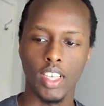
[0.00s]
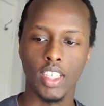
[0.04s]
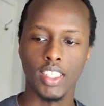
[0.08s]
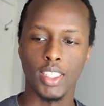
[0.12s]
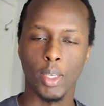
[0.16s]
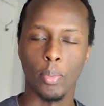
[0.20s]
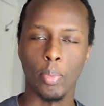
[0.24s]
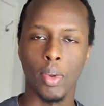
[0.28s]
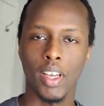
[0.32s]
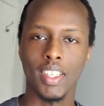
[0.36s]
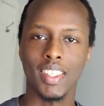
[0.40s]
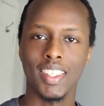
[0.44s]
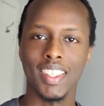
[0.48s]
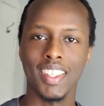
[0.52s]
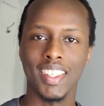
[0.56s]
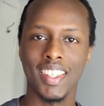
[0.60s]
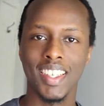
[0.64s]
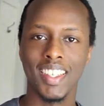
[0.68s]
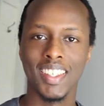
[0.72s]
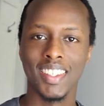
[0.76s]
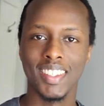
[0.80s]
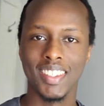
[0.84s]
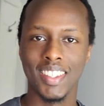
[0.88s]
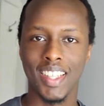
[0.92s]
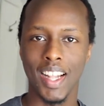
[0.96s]

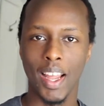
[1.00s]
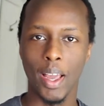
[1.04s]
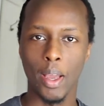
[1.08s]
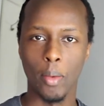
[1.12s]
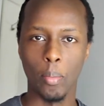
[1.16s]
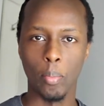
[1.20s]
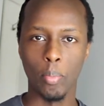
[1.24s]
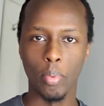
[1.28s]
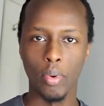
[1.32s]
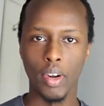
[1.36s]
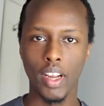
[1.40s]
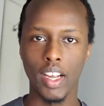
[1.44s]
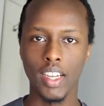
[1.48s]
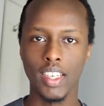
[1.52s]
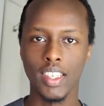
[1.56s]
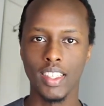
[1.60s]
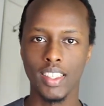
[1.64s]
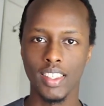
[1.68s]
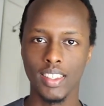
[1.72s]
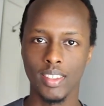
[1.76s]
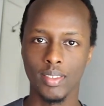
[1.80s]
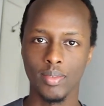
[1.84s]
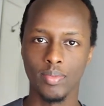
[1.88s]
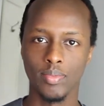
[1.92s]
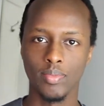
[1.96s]
chapati is like bread.
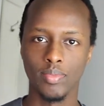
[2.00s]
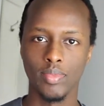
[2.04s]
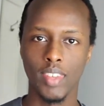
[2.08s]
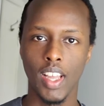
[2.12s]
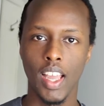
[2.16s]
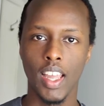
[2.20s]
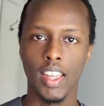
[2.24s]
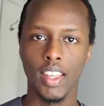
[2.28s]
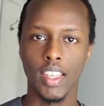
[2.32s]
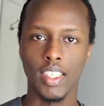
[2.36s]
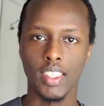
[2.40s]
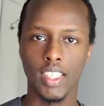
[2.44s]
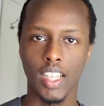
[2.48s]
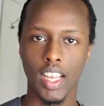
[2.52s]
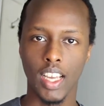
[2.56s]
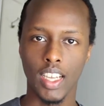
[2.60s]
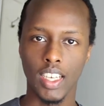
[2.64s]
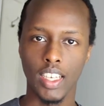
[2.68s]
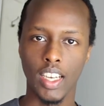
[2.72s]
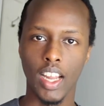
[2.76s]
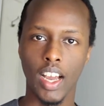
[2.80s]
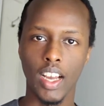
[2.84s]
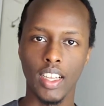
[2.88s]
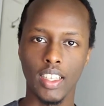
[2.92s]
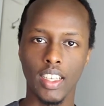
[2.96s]
There's like
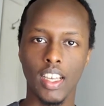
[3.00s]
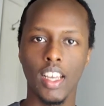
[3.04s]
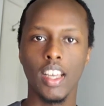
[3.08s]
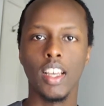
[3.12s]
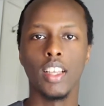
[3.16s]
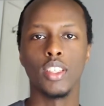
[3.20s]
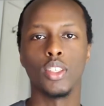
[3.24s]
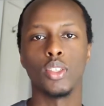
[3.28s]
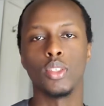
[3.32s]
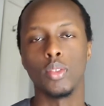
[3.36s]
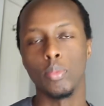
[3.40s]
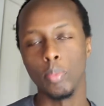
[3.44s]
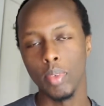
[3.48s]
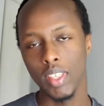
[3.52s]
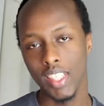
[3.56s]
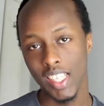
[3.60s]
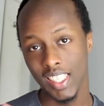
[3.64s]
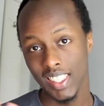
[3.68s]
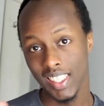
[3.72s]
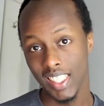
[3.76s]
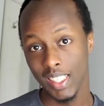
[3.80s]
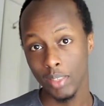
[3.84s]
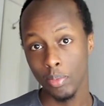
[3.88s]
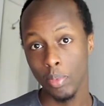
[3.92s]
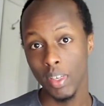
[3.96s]
naan. So it's
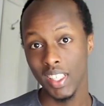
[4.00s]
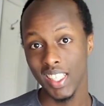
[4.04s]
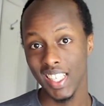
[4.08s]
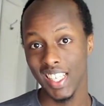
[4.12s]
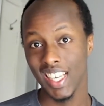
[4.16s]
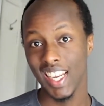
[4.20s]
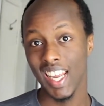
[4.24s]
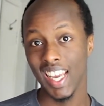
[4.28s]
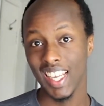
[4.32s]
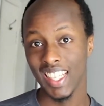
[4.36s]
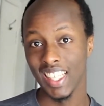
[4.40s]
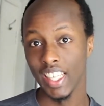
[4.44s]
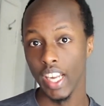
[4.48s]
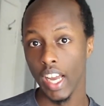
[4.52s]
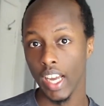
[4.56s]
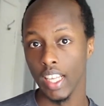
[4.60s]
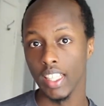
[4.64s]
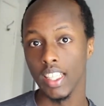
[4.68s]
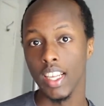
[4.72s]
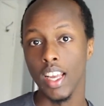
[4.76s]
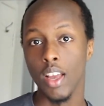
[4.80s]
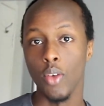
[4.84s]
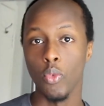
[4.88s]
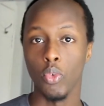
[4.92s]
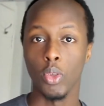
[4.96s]
basically like
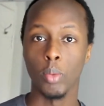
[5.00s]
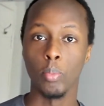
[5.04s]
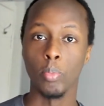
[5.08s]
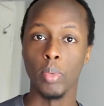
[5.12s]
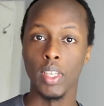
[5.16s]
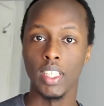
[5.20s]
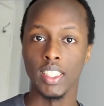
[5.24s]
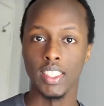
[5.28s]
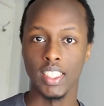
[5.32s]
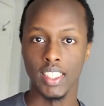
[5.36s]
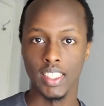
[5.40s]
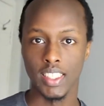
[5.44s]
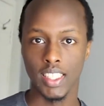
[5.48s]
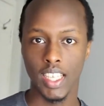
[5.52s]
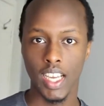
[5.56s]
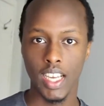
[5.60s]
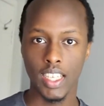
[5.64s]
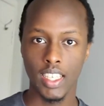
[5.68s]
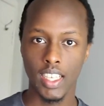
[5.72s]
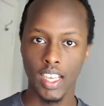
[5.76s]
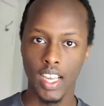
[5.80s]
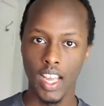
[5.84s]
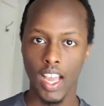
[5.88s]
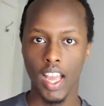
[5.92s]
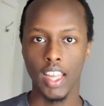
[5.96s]
naan with beans
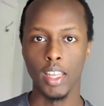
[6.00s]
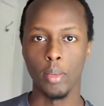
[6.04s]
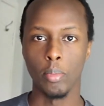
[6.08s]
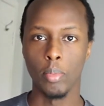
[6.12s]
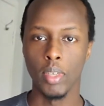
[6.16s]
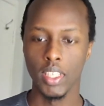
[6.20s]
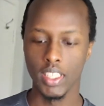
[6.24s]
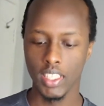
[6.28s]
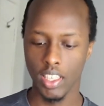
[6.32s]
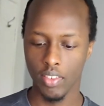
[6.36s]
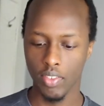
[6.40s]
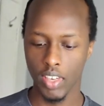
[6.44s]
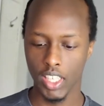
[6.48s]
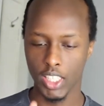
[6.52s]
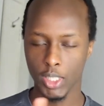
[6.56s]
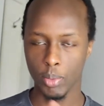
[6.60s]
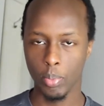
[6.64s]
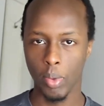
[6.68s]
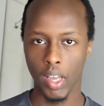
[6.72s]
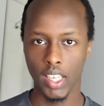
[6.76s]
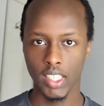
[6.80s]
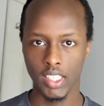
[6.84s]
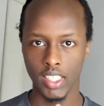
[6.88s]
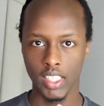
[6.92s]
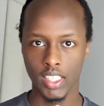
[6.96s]
inside. And the beans have like
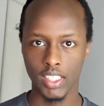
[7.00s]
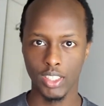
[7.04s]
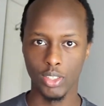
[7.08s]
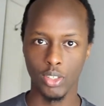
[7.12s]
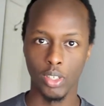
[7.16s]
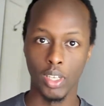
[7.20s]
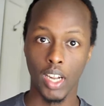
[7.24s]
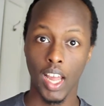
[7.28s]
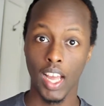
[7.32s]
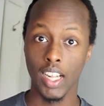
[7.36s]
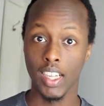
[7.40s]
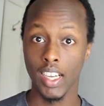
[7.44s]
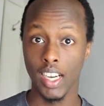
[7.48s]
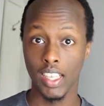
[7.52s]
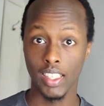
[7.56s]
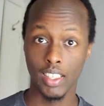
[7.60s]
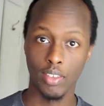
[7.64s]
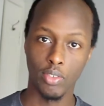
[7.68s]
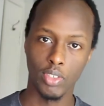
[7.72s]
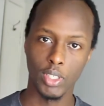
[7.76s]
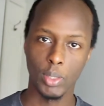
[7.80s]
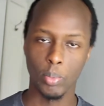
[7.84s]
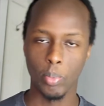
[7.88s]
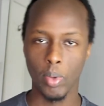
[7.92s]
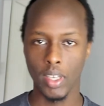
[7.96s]
spices. You can add like
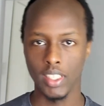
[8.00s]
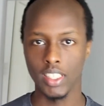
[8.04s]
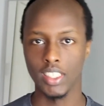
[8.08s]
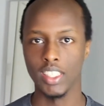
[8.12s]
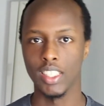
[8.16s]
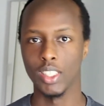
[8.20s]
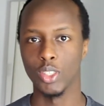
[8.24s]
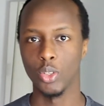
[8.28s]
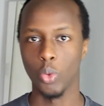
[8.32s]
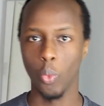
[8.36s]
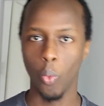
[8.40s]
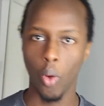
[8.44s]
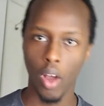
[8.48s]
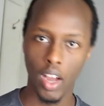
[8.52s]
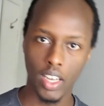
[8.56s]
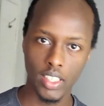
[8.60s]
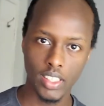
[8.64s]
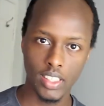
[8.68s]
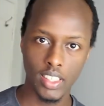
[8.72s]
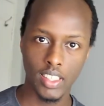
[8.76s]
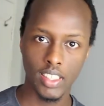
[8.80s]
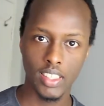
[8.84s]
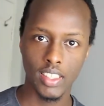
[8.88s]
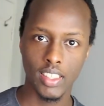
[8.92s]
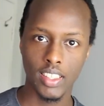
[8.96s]
different spices that you
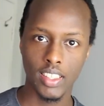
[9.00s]
want.